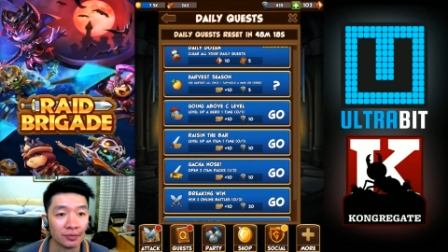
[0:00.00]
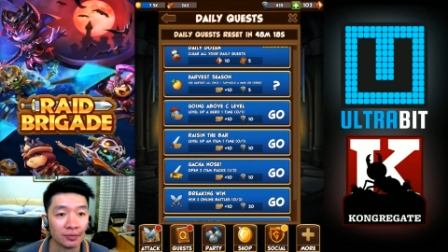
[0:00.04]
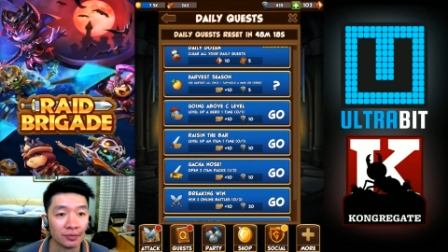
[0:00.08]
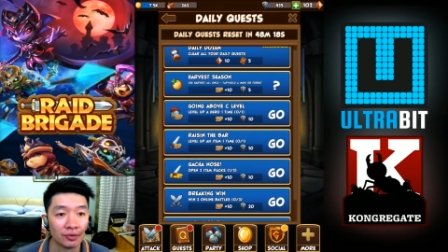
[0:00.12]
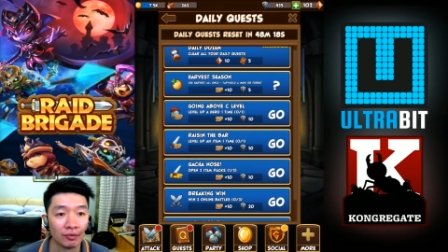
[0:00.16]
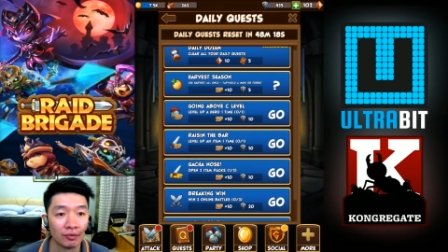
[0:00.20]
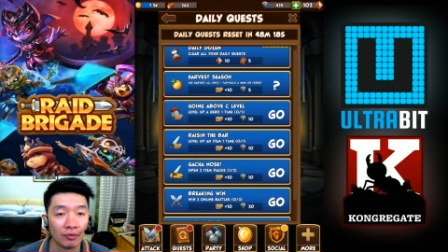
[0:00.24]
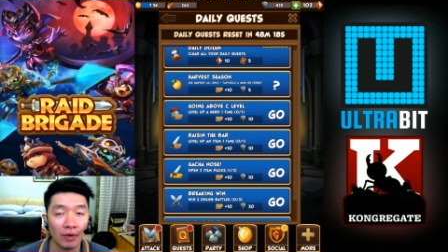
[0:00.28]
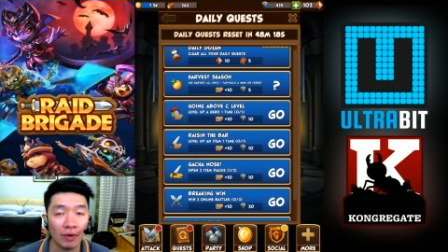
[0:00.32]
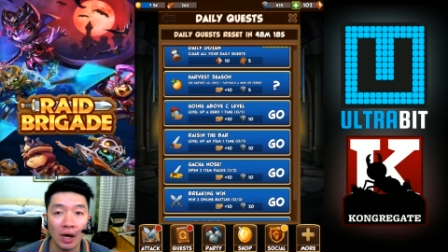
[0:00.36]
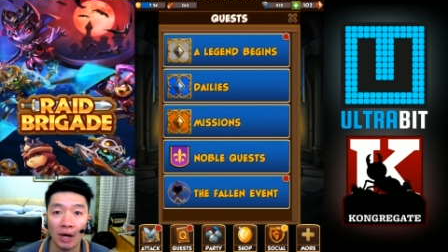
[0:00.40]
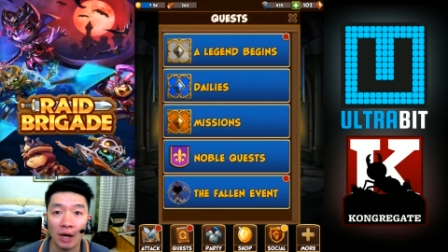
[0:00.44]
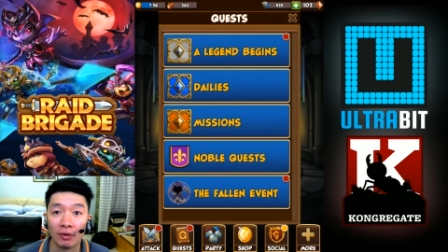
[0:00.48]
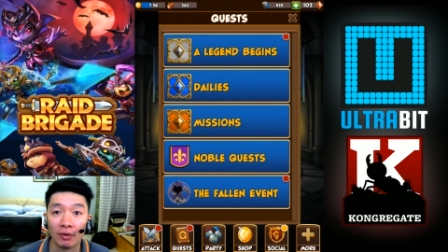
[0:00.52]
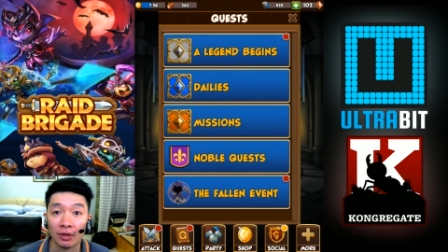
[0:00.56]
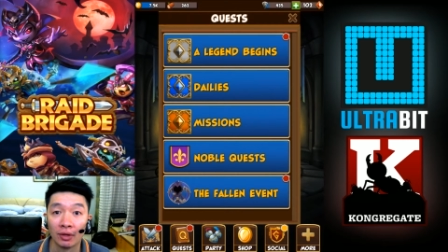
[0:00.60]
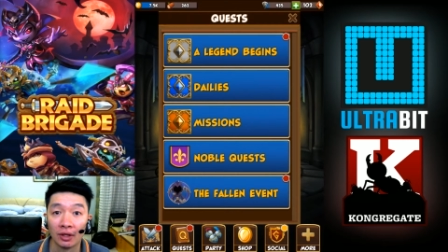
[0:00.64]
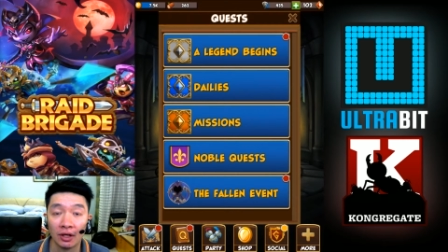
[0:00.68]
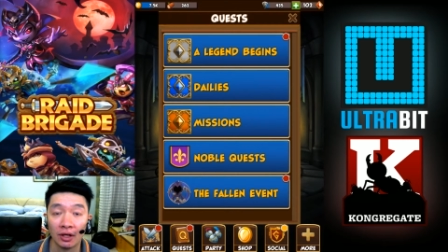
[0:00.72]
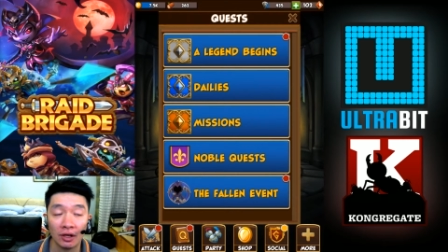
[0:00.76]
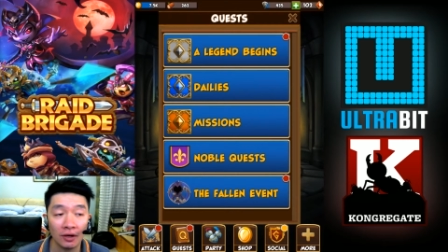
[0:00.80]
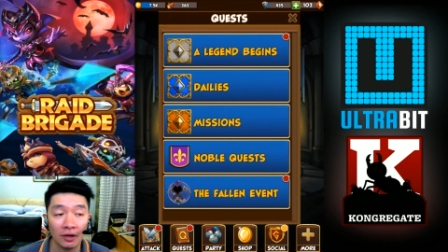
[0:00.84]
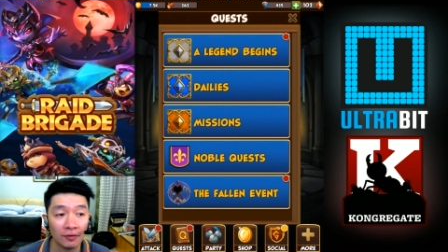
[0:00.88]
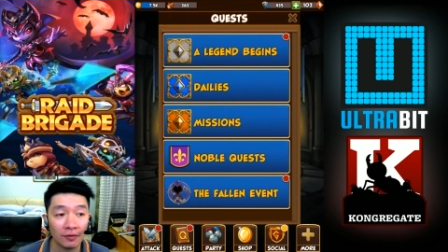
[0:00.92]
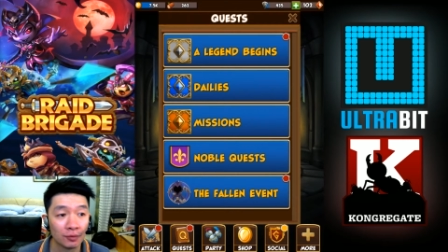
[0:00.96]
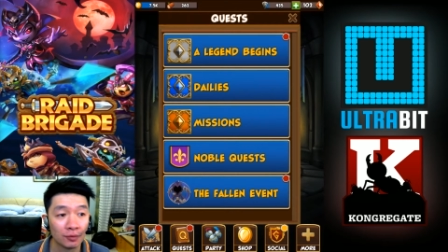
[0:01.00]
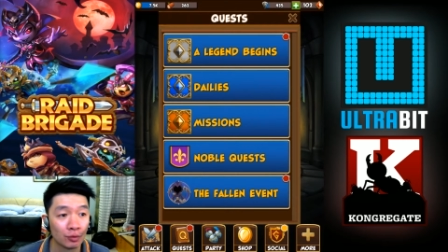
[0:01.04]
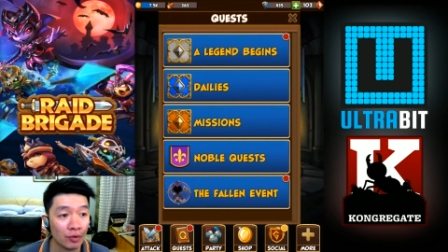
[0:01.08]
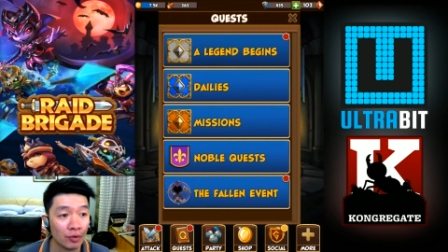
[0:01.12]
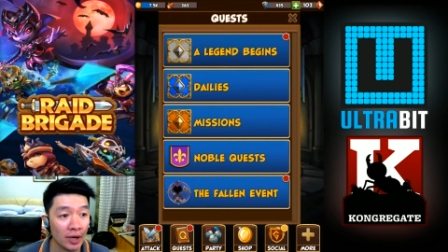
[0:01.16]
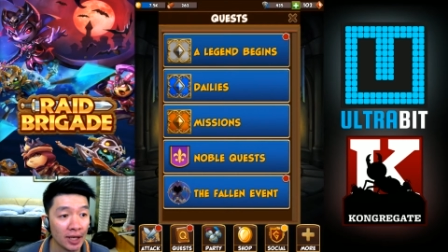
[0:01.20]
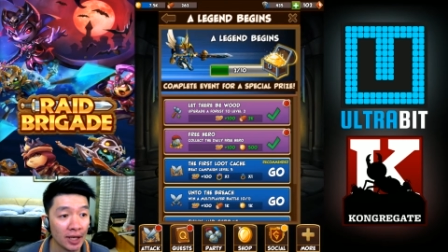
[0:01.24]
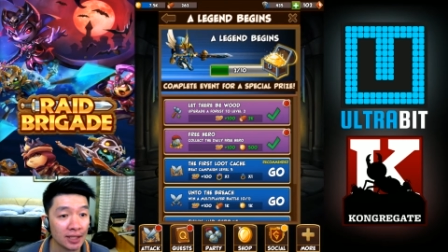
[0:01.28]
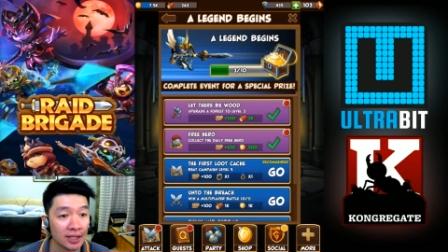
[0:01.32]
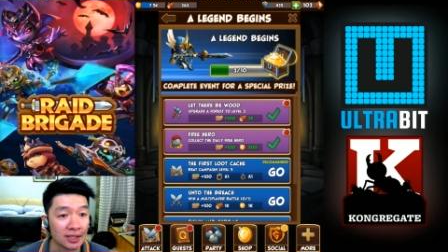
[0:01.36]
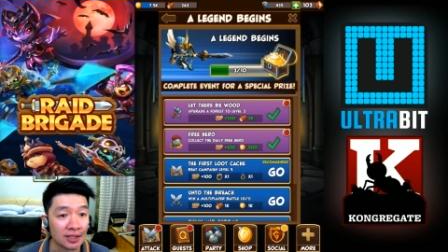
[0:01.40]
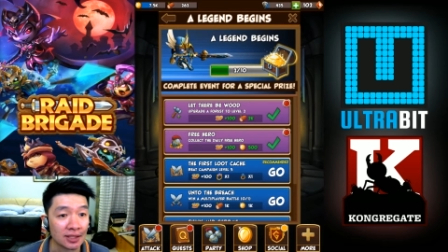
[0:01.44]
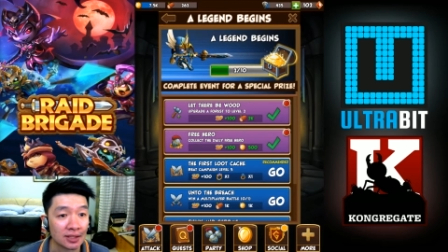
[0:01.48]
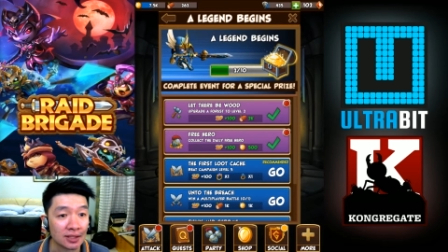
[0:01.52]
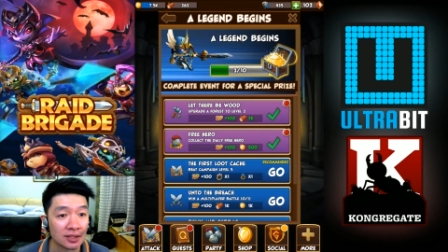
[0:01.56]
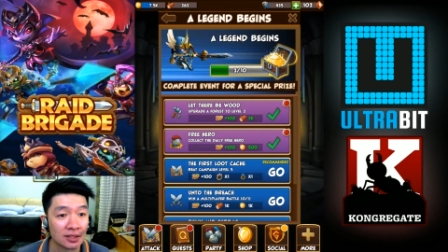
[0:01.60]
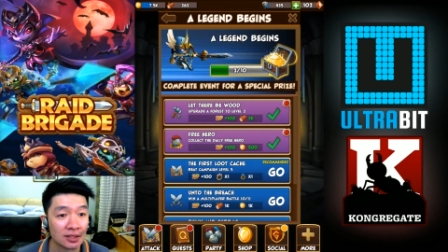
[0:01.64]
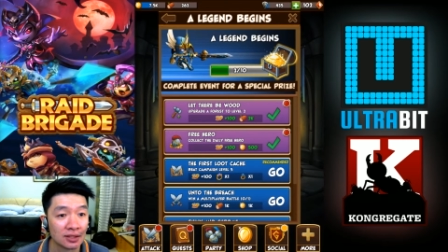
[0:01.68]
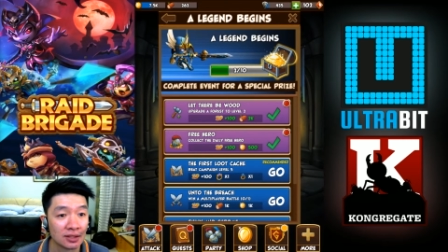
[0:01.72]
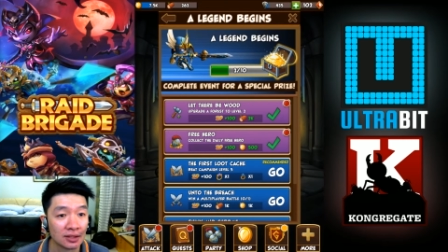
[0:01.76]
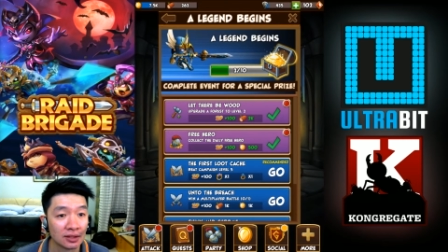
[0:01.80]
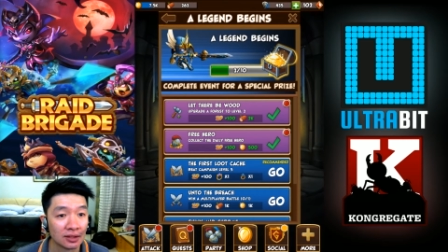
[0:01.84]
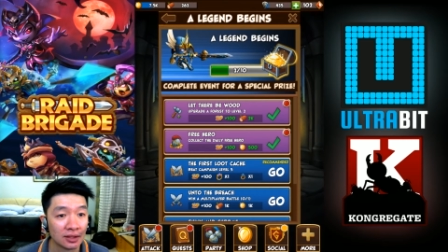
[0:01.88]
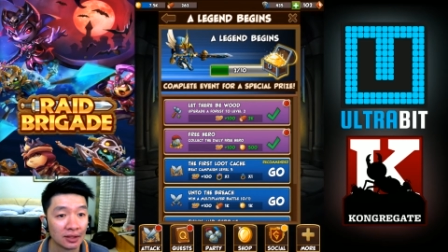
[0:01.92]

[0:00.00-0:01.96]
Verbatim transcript: Wow, a lot of quests